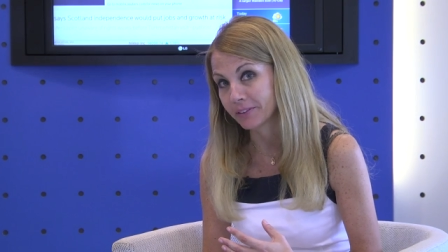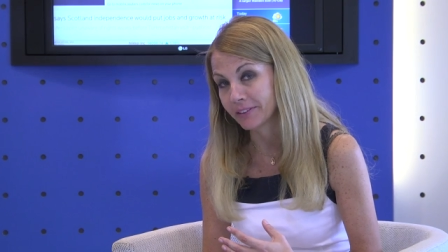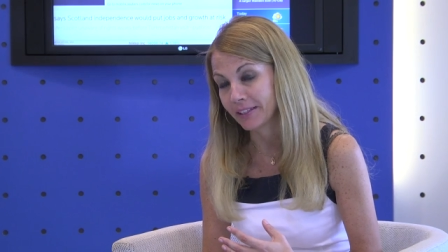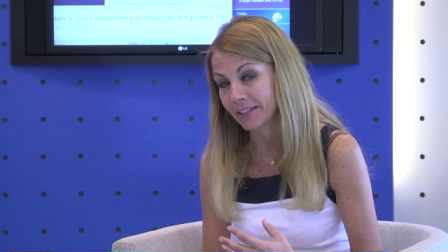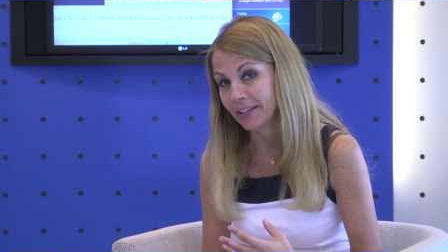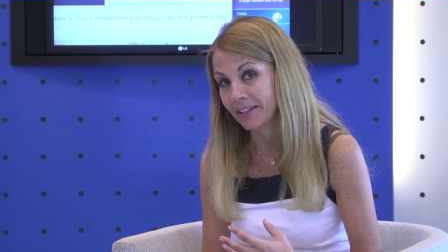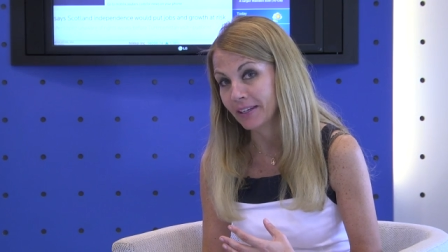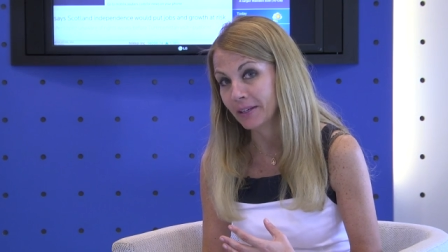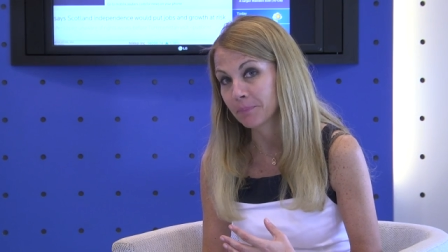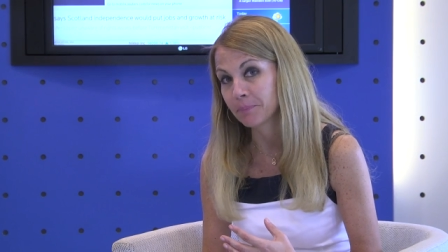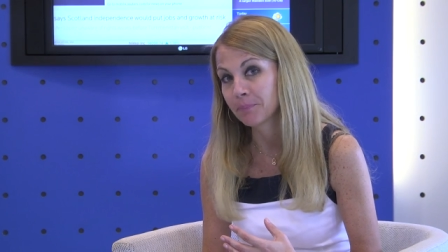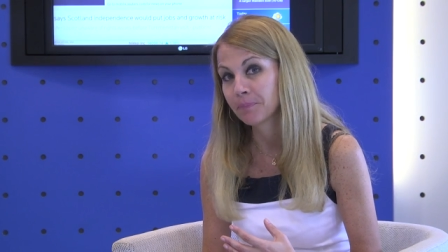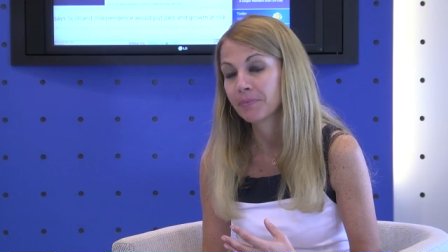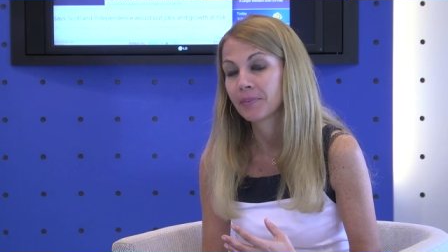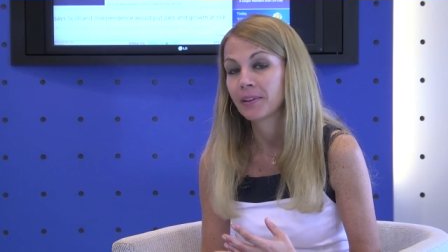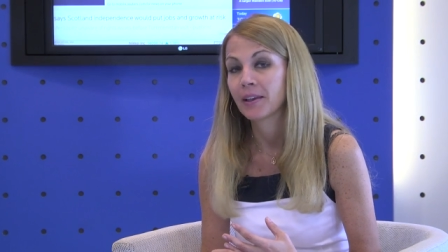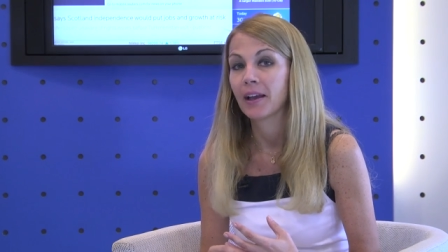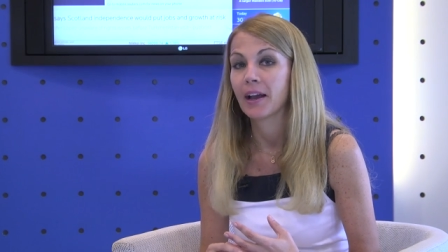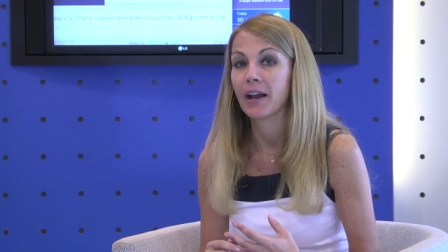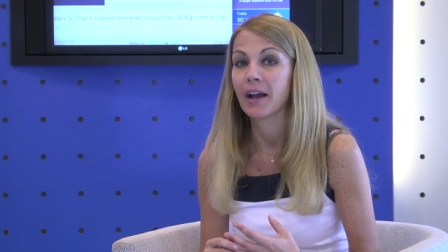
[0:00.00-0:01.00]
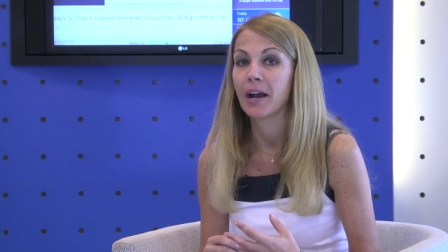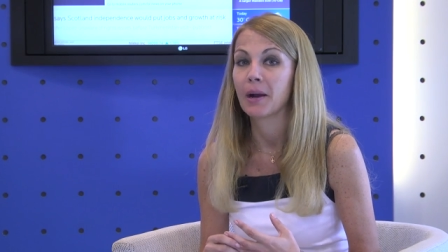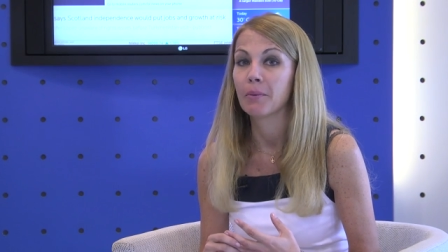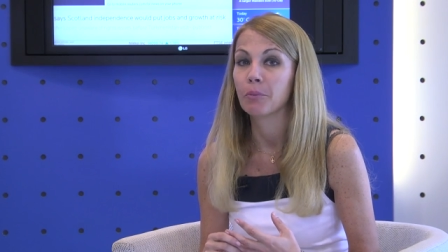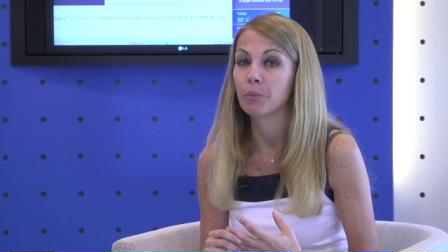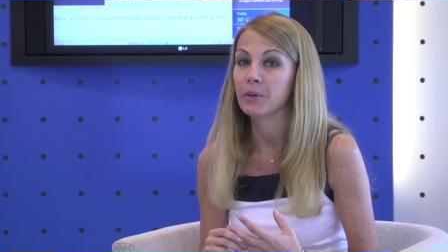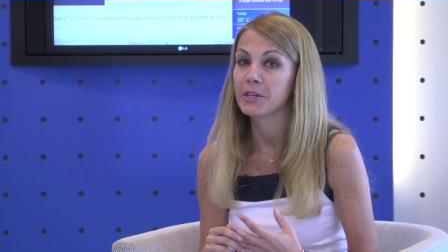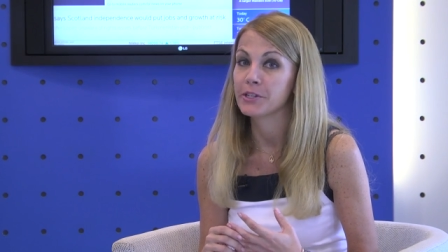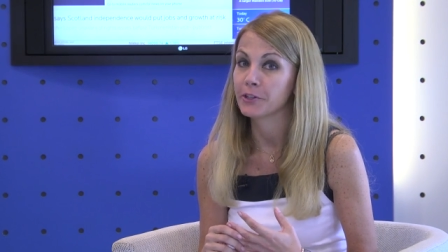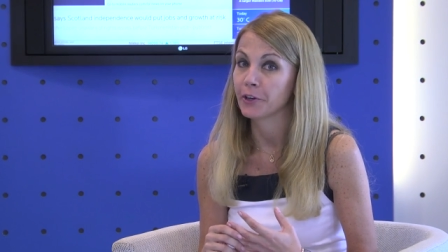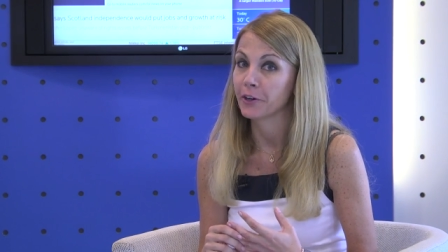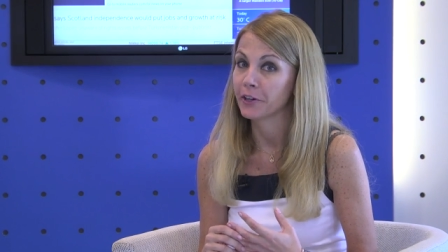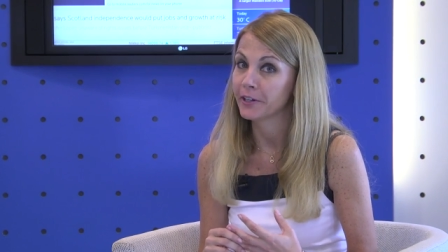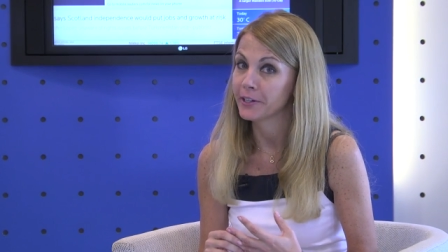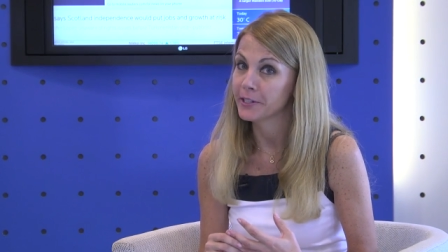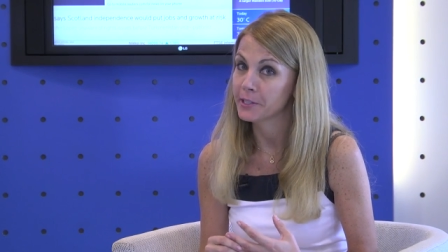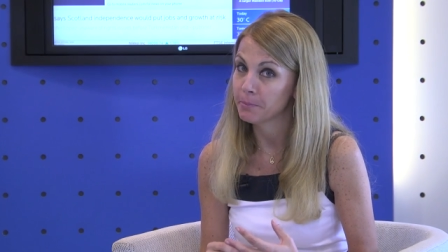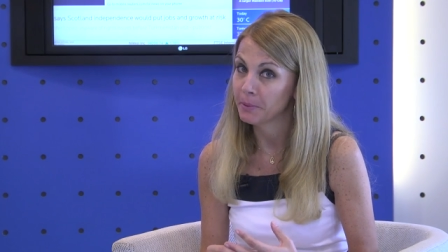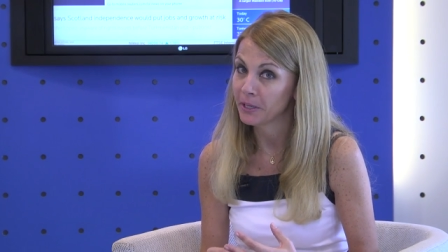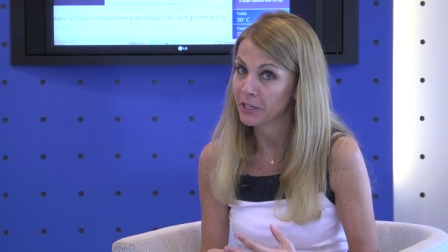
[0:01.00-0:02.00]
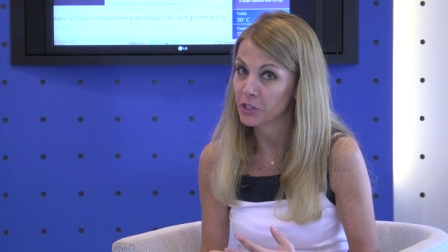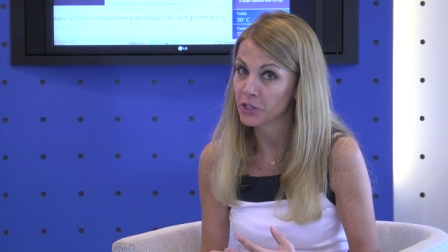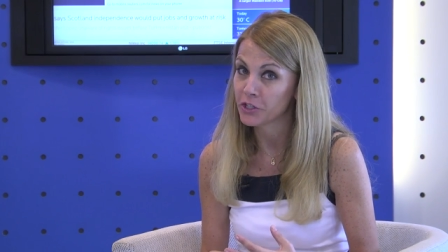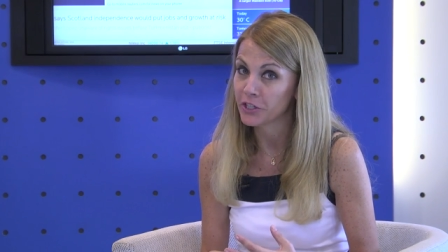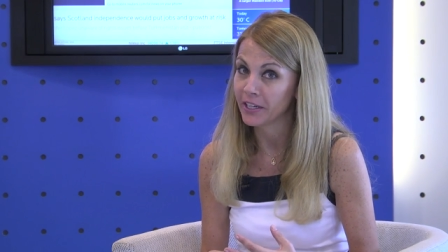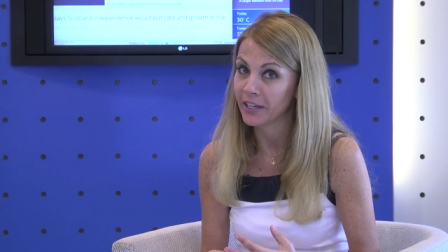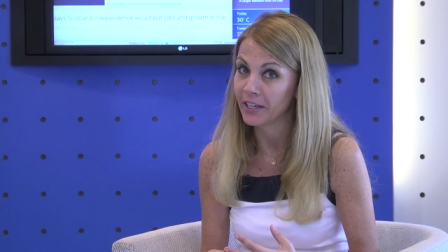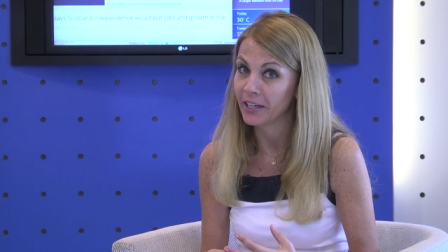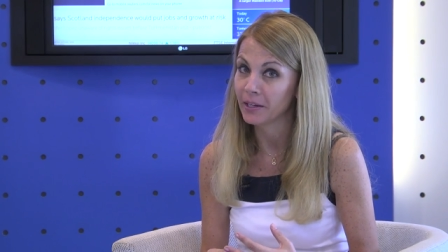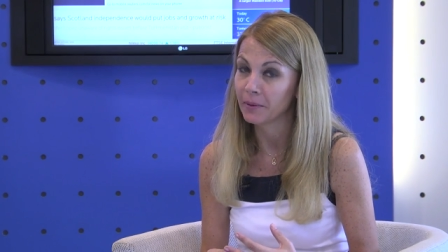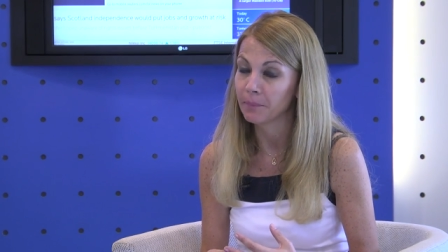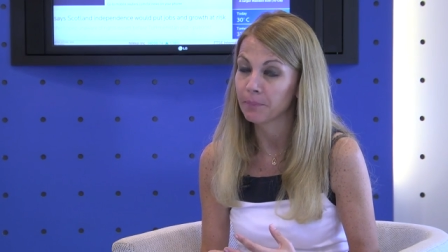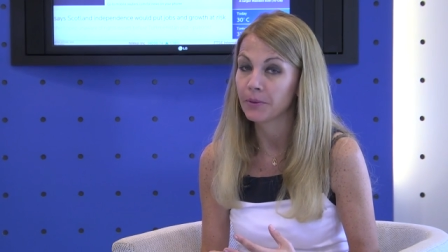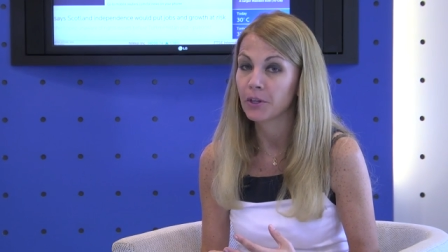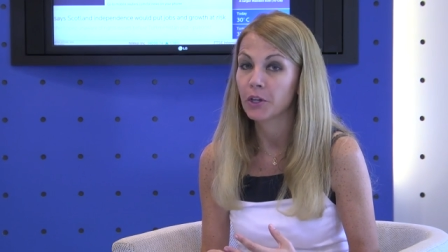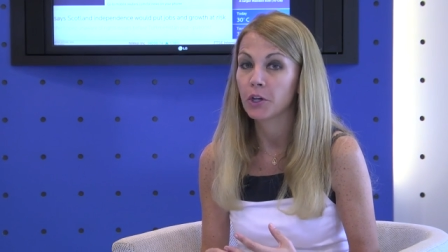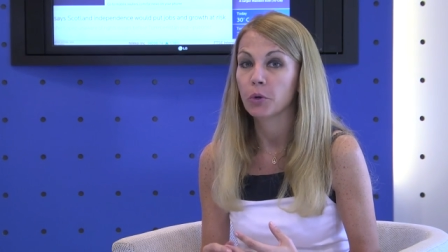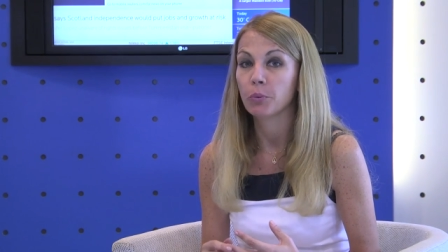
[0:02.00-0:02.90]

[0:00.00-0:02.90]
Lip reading: team, we started a speech team,